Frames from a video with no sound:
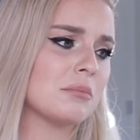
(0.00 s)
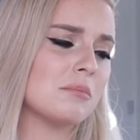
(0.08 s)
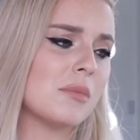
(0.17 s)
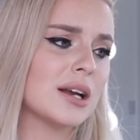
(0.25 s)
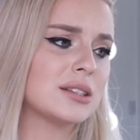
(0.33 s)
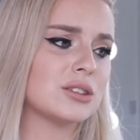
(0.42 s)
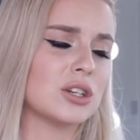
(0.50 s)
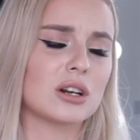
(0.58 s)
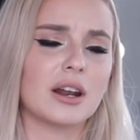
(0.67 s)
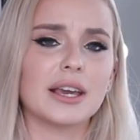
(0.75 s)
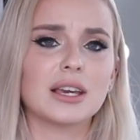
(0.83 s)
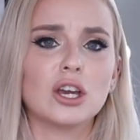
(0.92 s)
mustard,
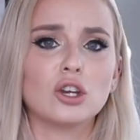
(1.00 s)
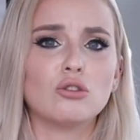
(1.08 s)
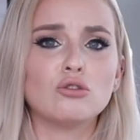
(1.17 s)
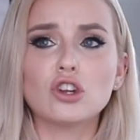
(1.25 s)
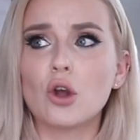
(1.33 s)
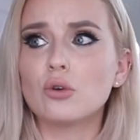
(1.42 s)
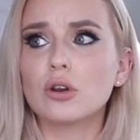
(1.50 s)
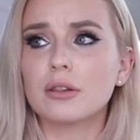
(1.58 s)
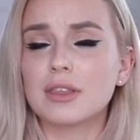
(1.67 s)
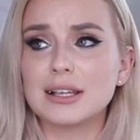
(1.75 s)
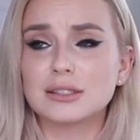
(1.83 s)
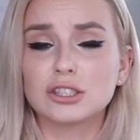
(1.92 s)
like, you don't,
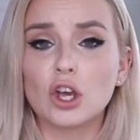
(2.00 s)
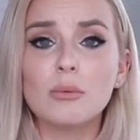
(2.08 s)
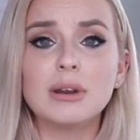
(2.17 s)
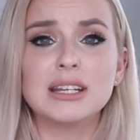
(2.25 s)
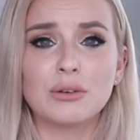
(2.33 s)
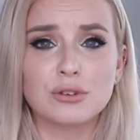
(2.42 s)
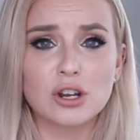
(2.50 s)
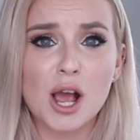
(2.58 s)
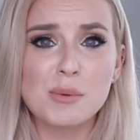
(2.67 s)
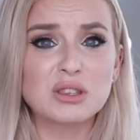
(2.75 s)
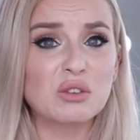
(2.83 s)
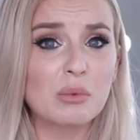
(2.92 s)
there's so many different
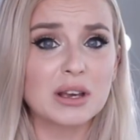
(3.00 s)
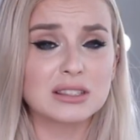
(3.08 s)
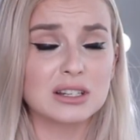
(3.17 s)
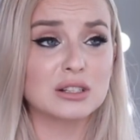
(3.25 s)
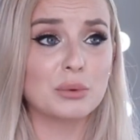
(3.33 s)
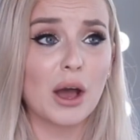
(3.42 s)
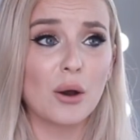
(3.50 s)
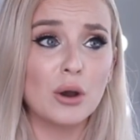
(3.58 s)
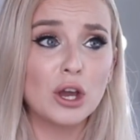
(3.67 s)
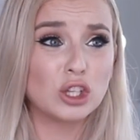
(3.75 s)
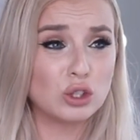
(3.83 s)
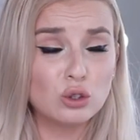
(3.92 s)
types of mustard as
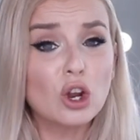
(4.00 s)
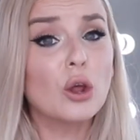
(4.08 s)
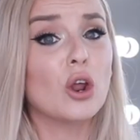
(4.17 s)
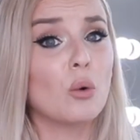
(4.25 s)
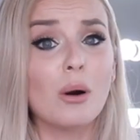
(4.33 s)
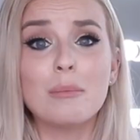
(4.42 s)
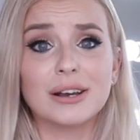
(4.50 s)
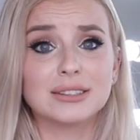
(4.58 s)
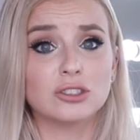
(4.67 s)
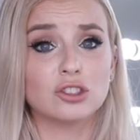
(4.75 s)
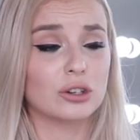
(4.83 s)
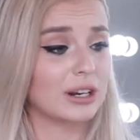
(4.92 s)
well. You don't know what
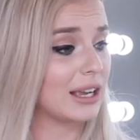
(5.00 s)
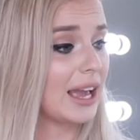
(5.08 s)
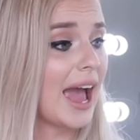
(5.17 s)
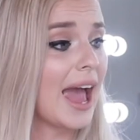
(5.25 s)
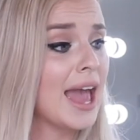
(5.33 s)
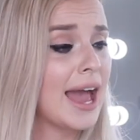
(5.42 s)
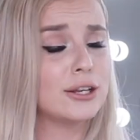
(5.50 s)
mustard you're gonna get.